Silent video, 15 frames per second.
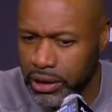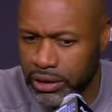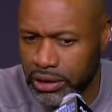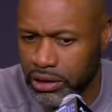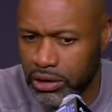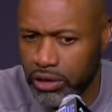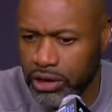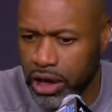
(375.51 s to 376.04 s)

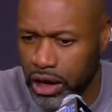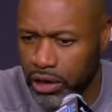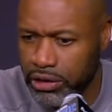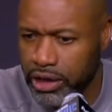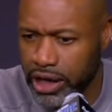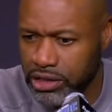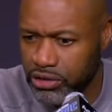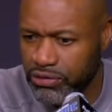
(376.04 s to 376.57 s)
You know, our
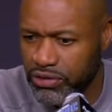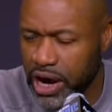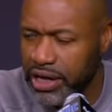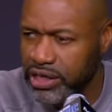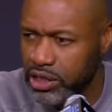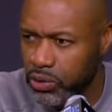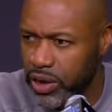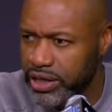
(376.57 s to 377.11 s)
guys are
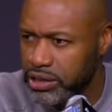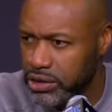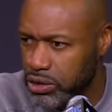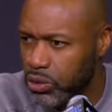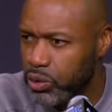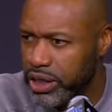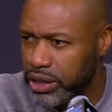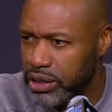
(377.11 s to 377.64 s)
finding ways
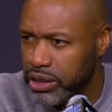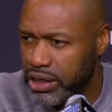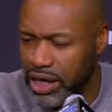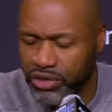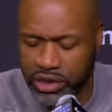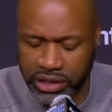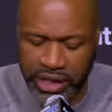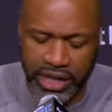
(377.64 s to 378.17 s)
to win. And
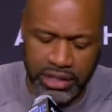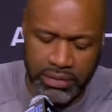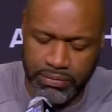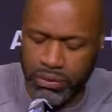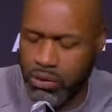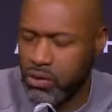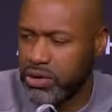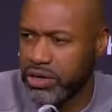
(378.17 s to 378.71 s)
I think that's
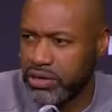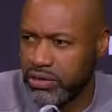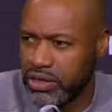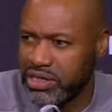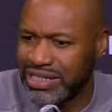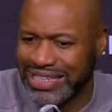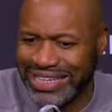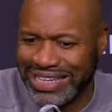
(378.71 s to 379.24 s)
important in
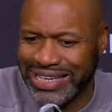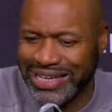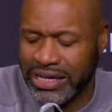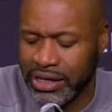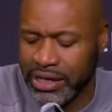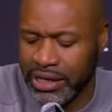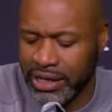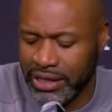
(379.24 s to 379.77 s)
this
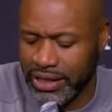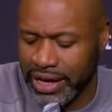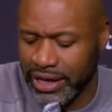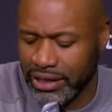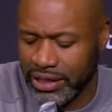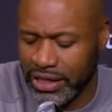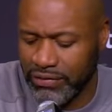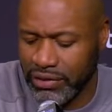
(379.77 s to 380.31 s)
league,
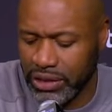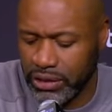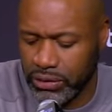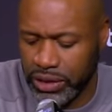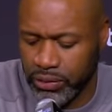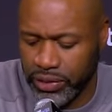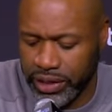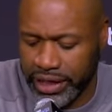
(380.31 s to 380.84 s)
that even
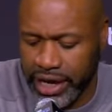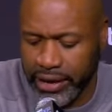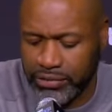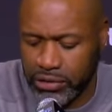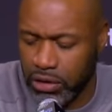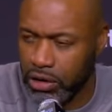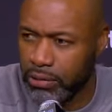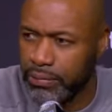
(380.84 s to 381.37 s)
when the
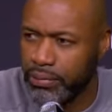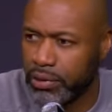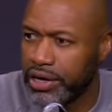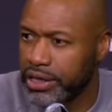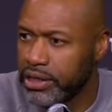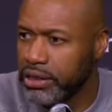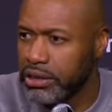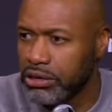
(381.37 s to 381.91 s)
games aren't
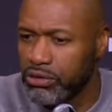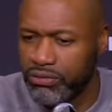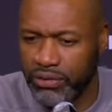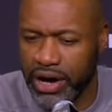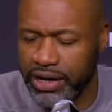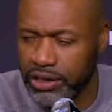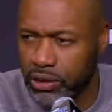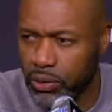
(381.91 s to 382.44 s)
pretty, you
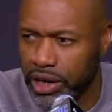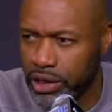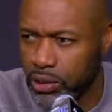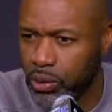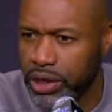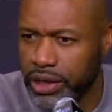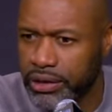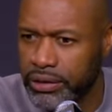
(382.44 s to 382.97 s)
find a way to
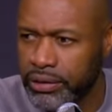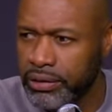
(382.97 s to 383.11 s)
win.